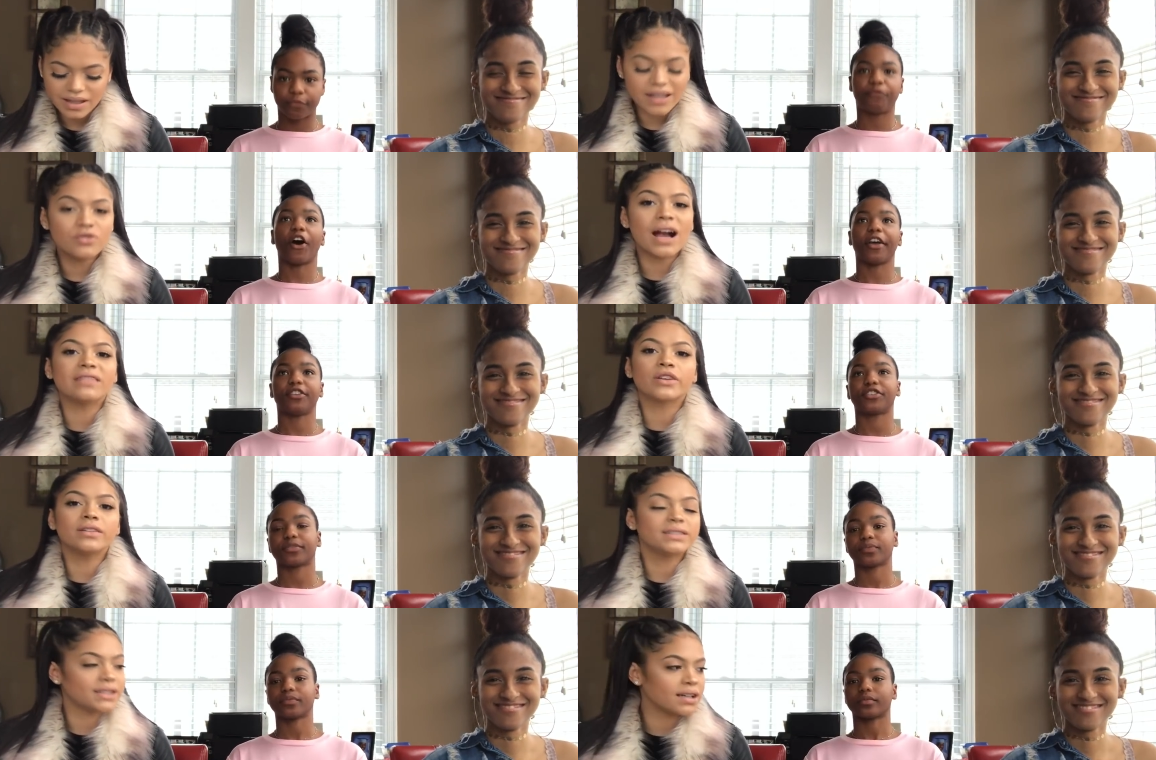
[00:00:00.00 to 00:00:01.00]
Speaker 1: you it. got
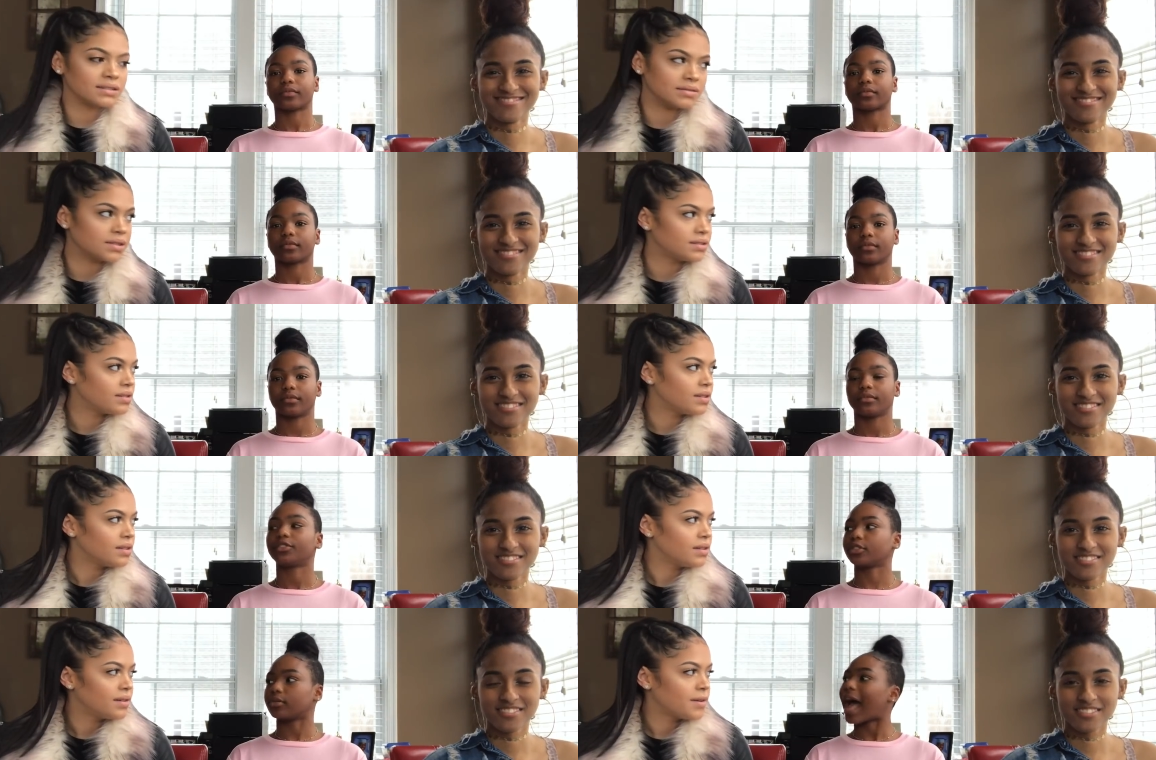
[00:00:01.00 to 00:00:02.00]
30 seconds.
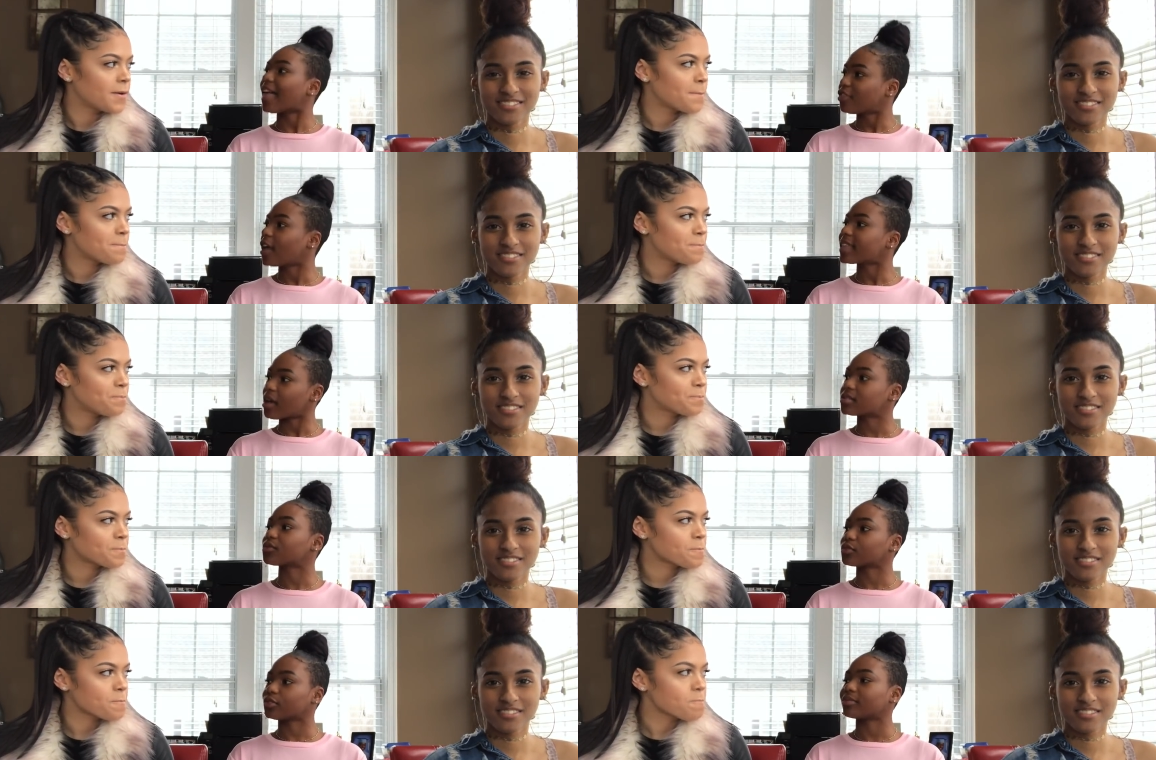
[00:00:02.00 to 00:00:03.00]
Speaker 2: True. I thought that was
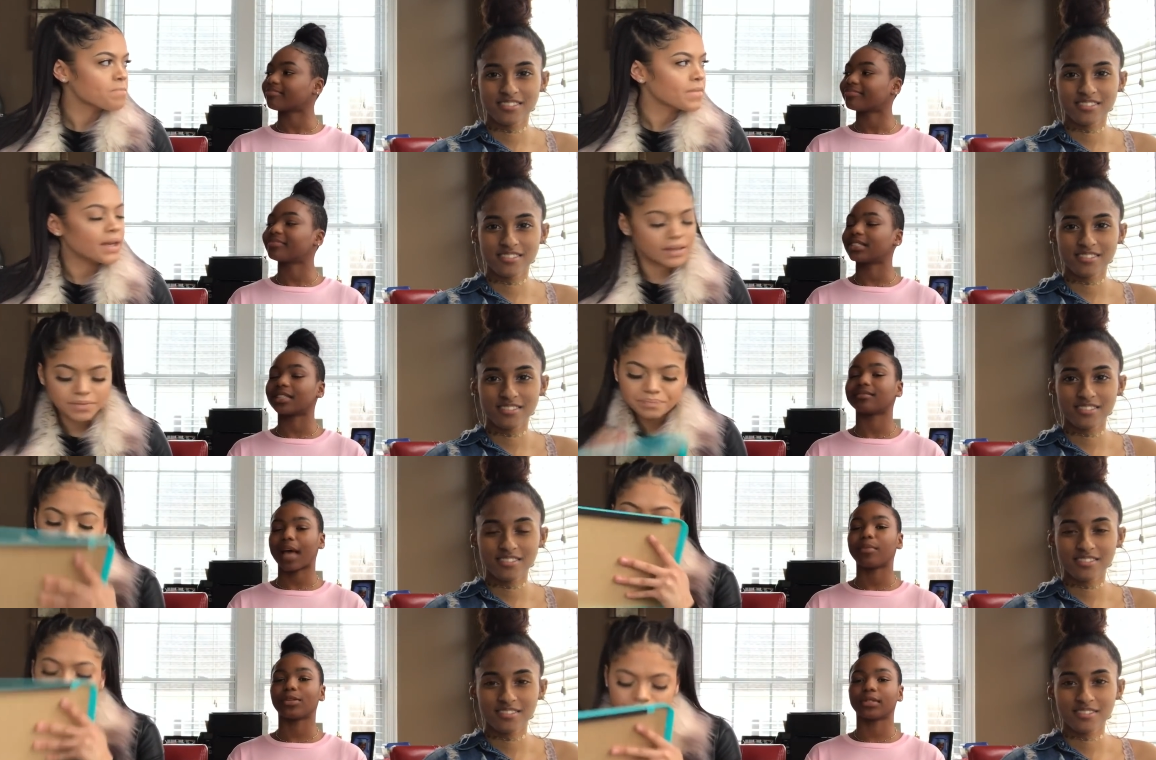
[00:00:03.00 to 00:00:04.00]
the rule. Good.
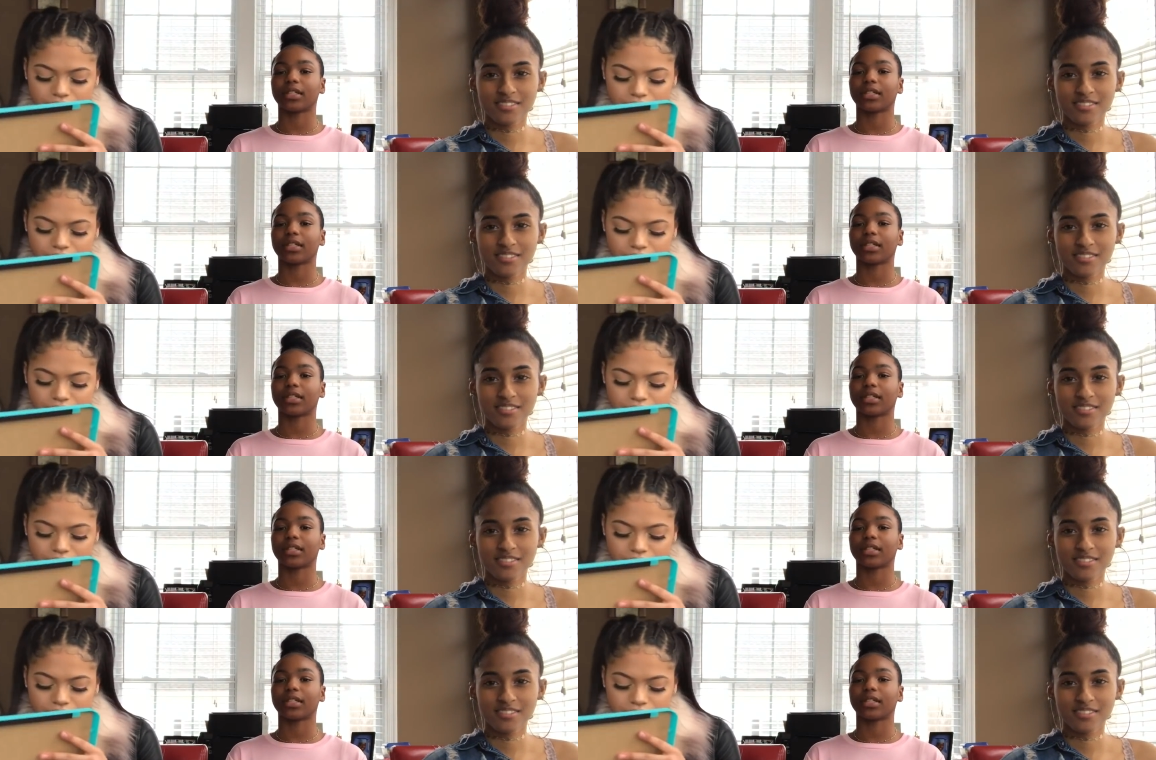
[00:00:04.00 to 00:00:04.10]
I've been doing